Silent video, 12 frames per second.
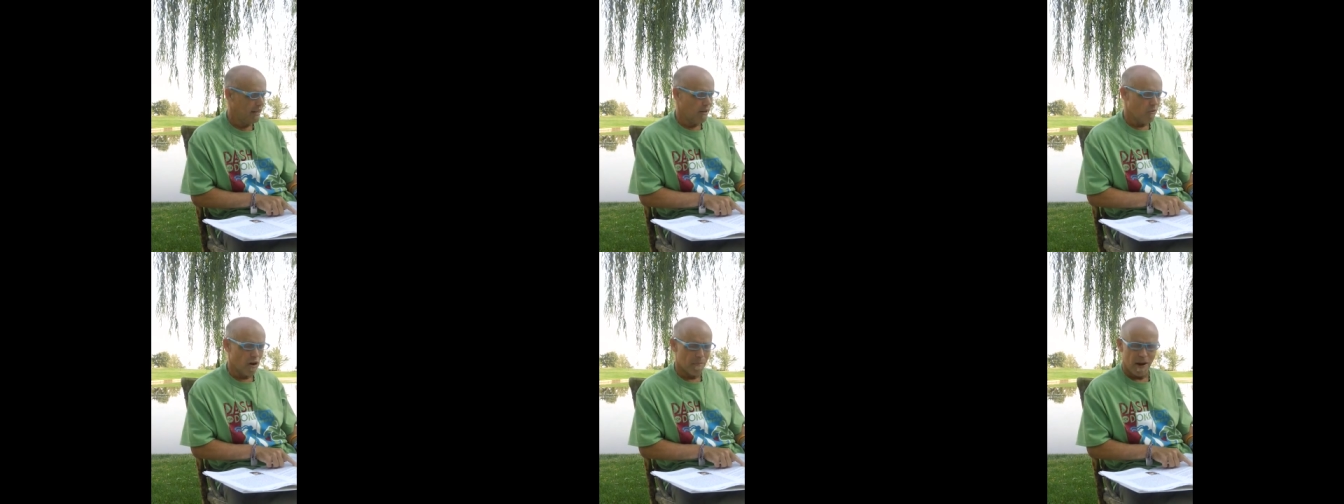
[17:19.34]

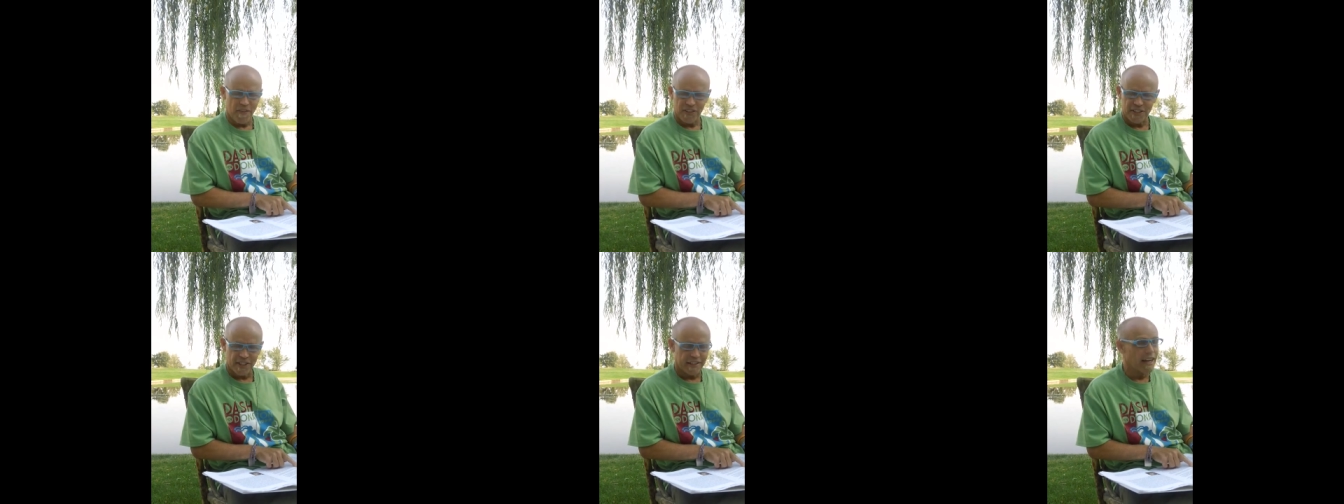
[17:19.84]
Warren
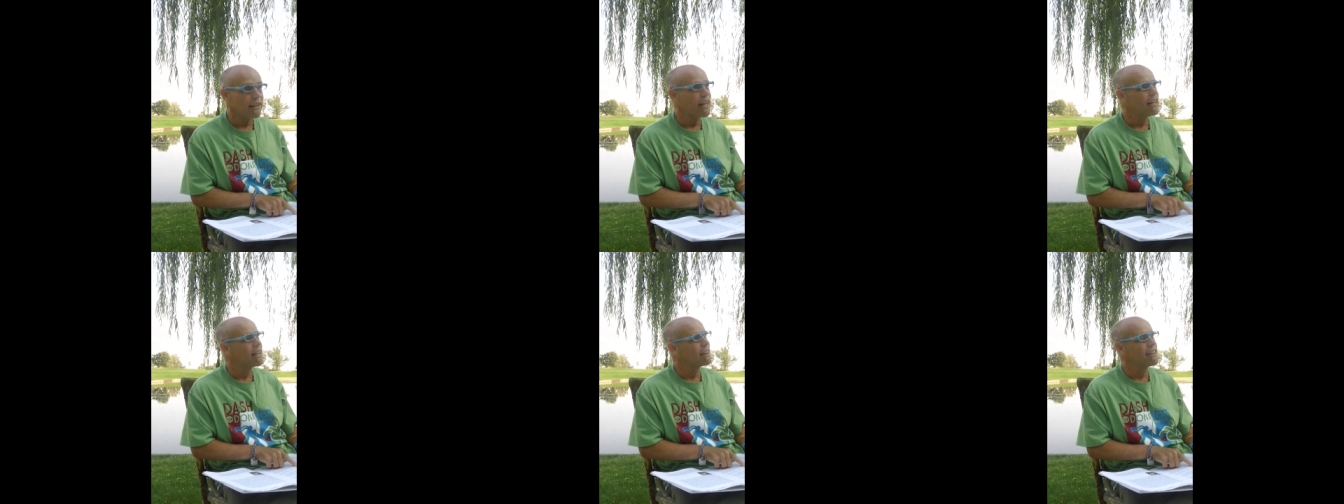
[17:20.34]
Buffett's, they, they
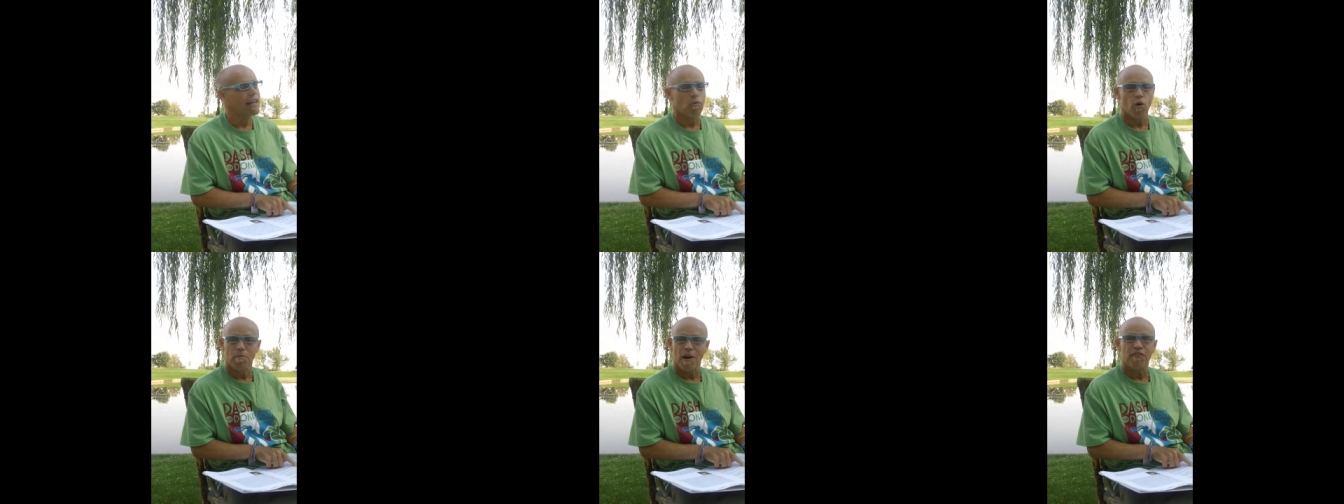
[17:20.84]
did a thing,
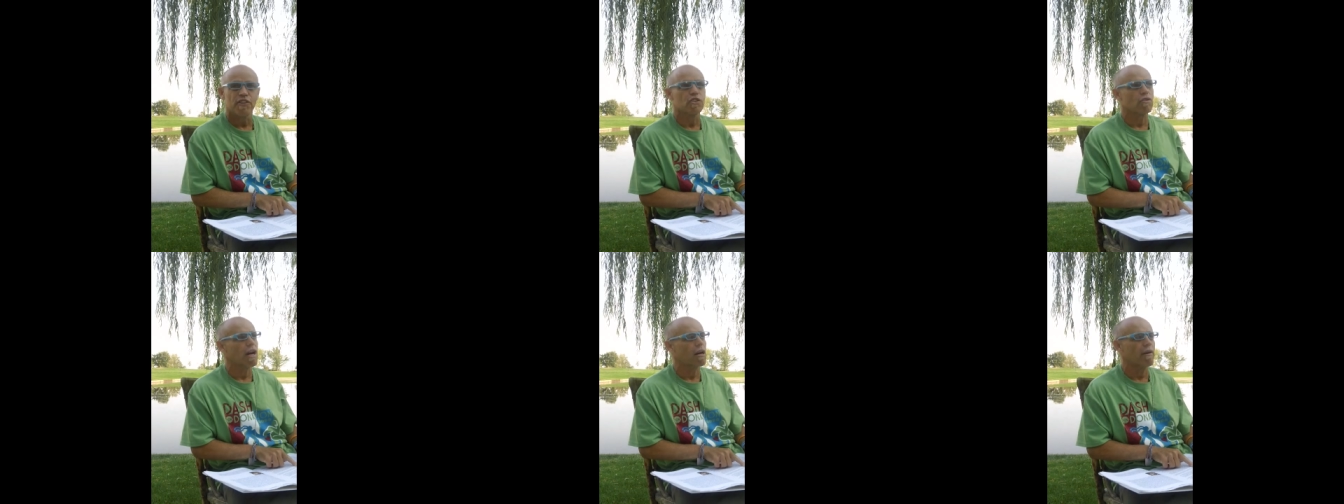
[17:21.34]
Warren Buffett's
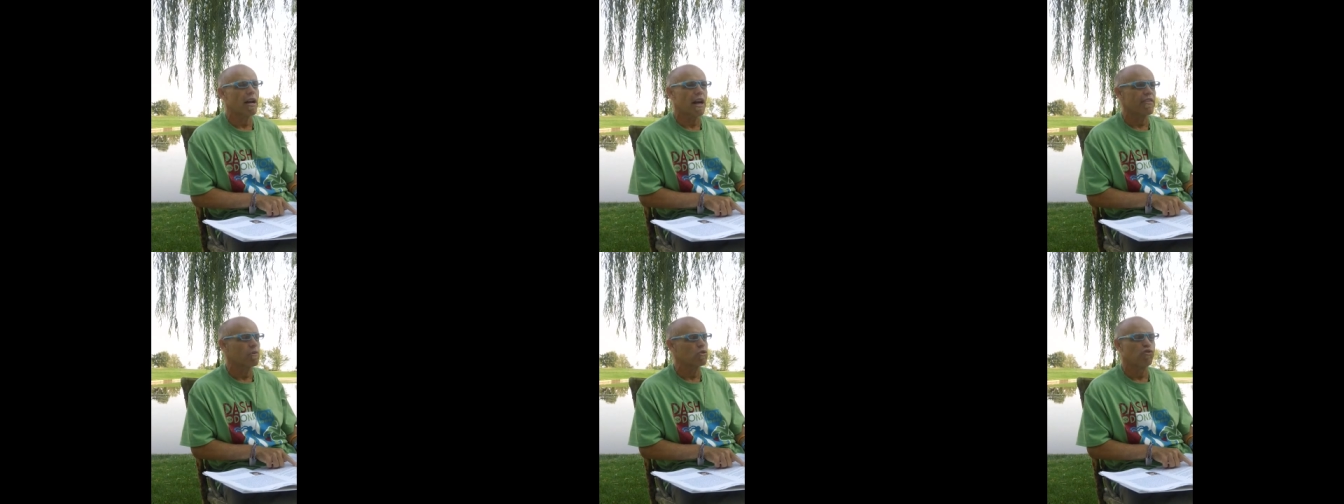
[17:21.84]
credit rating I
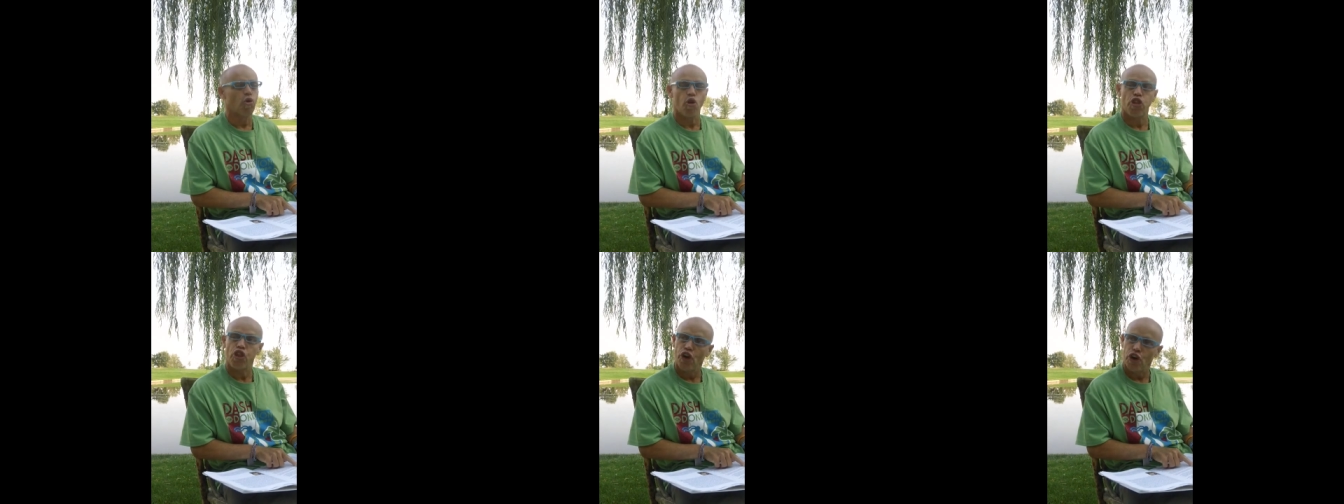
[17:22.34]
think was four
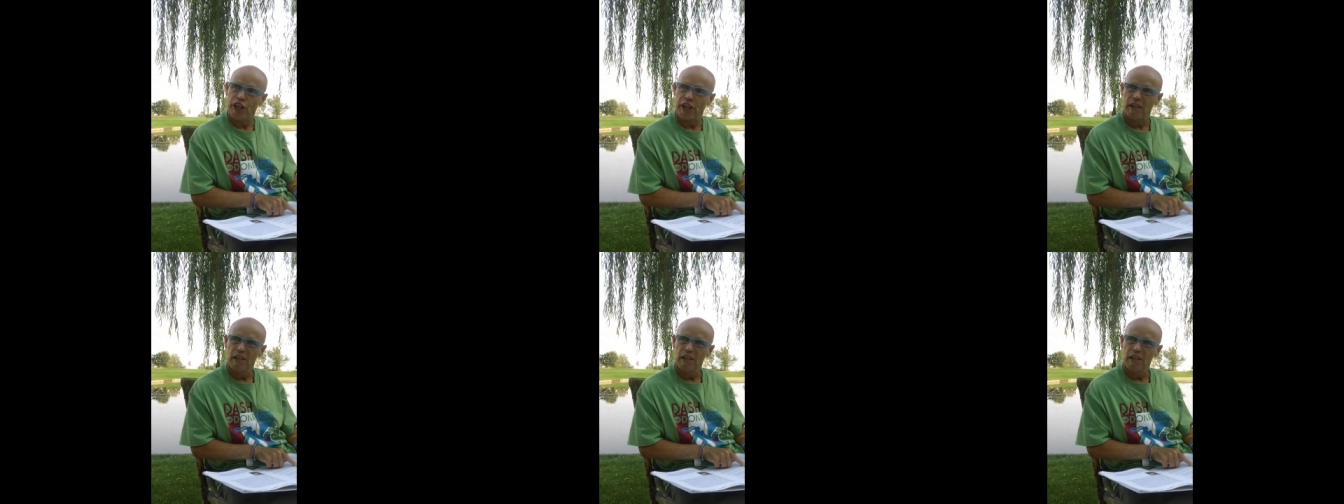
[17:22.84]
thirty.